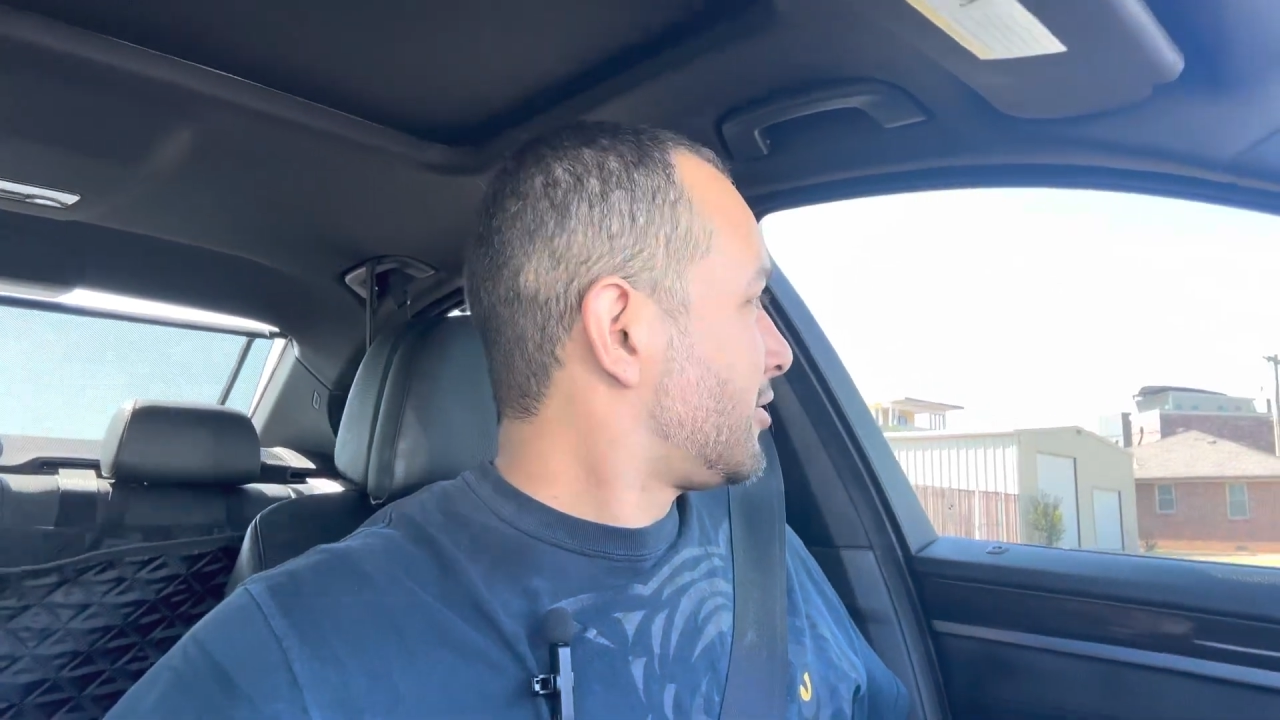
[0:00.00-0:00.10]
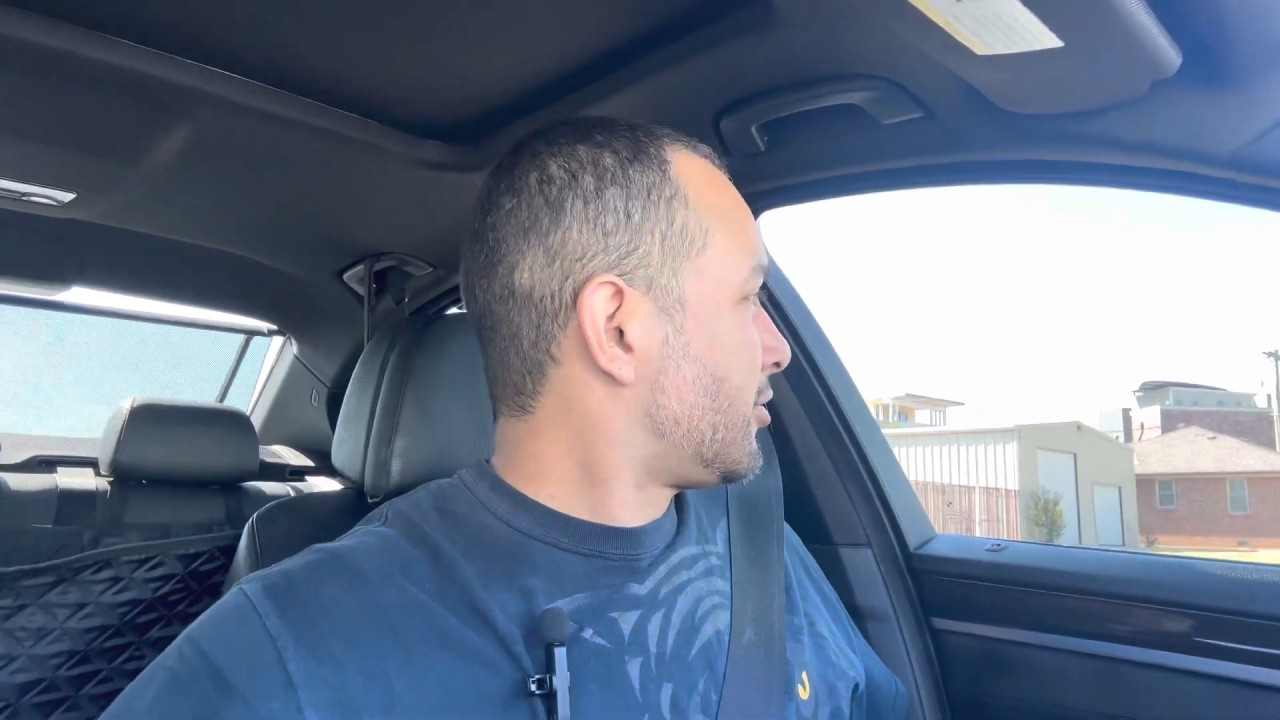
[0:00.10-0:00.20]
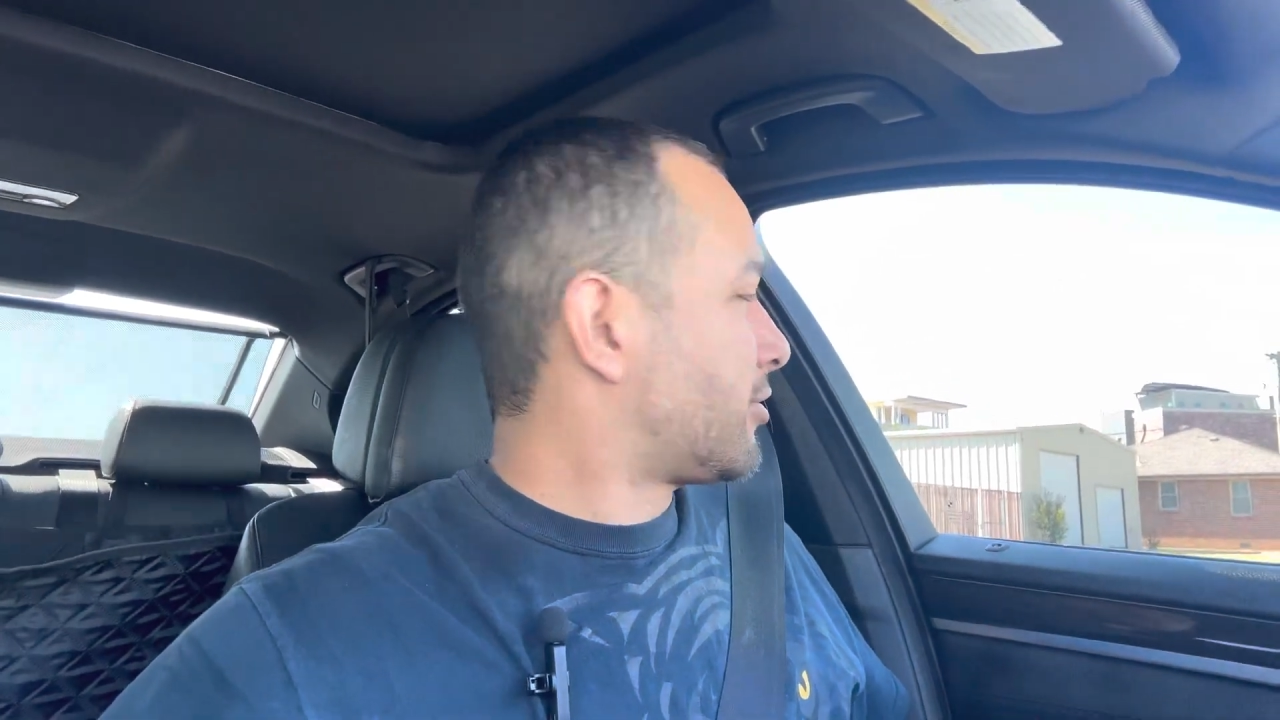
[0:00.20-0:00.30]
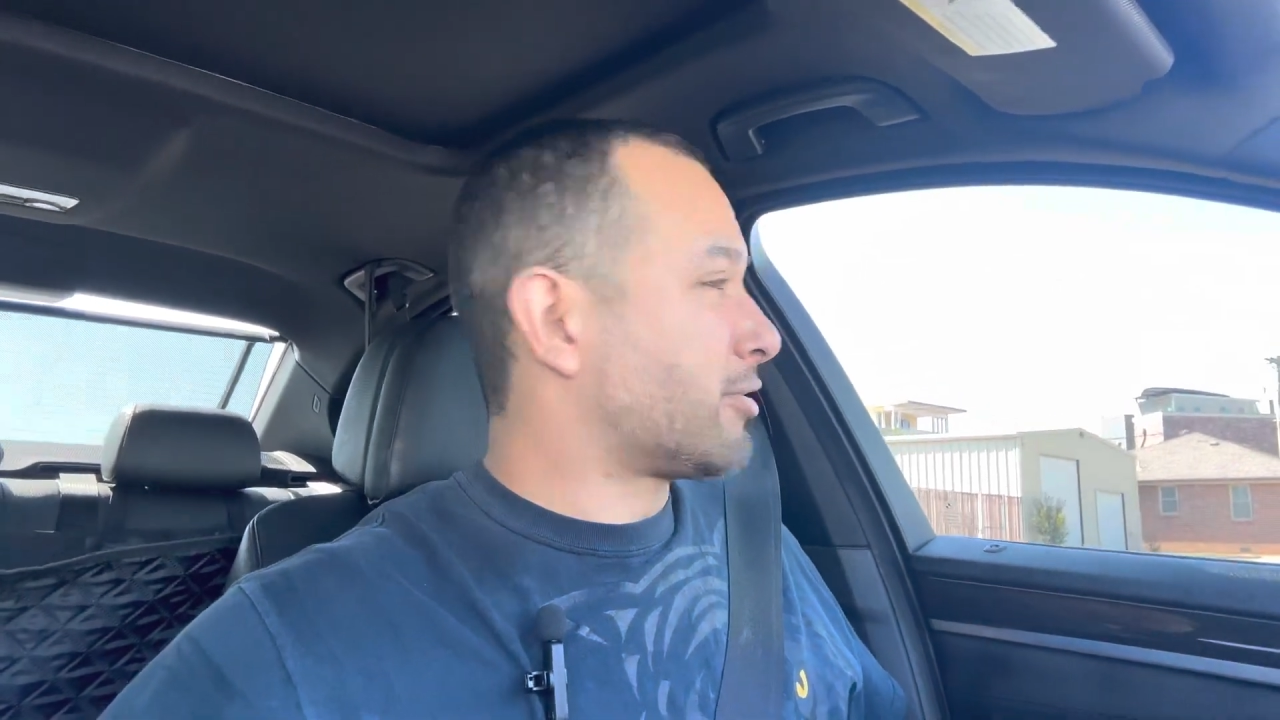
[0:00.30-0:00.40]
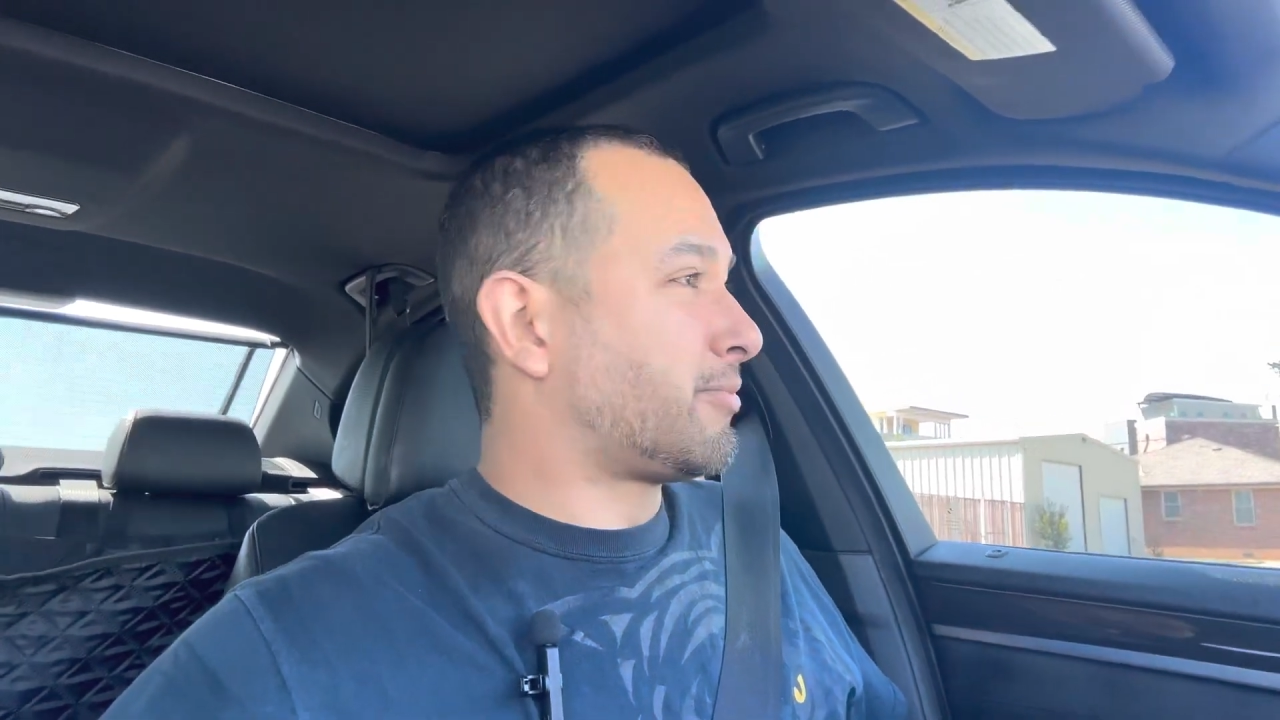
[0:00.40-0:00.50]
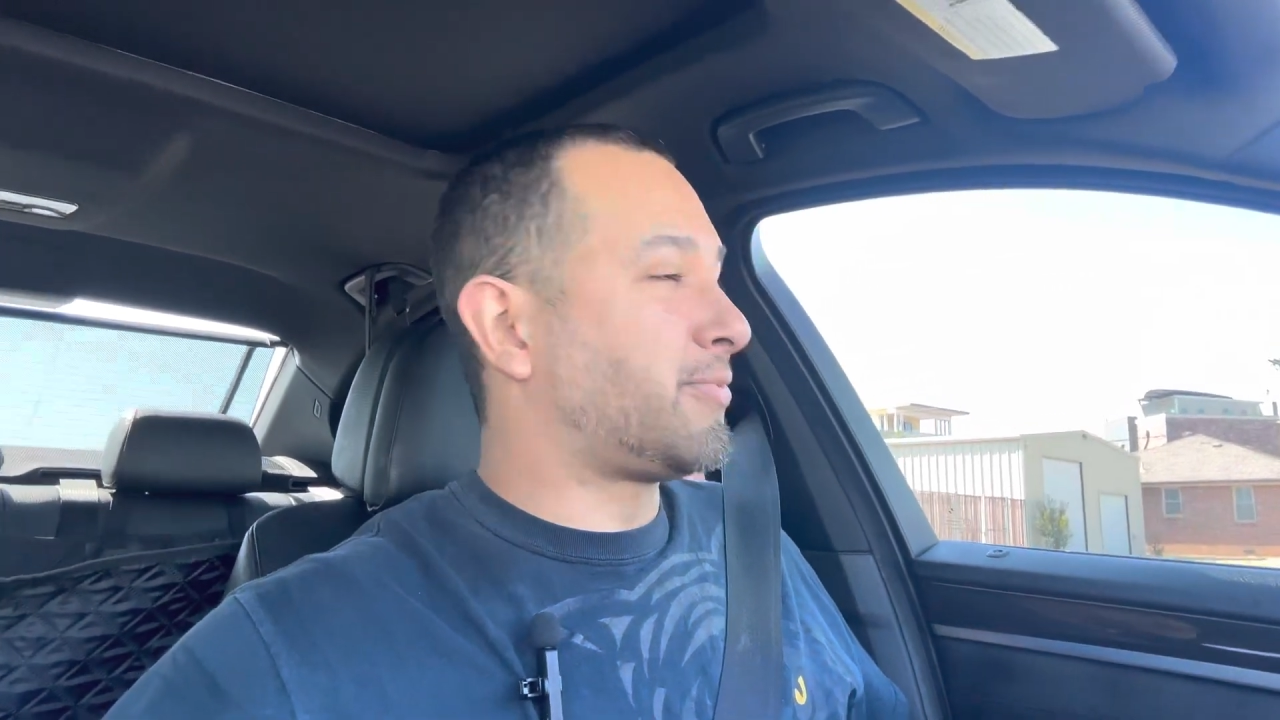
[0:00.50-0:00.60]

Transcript: you could